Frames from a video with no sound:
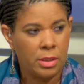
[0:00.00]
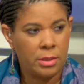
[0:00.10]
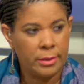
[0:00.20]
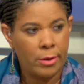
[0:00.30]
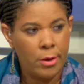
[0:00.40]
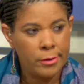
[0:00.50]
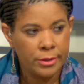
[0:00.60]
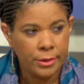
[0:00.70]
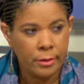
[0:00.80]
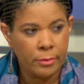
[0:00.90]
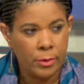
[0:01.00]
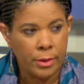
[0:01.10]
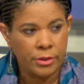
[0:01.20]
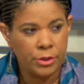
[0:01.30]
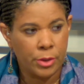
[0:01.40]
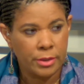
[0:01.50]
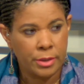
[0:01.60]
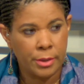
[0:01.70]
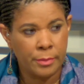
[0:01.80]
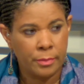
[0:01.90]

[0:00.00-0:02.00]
is long-term or short-term?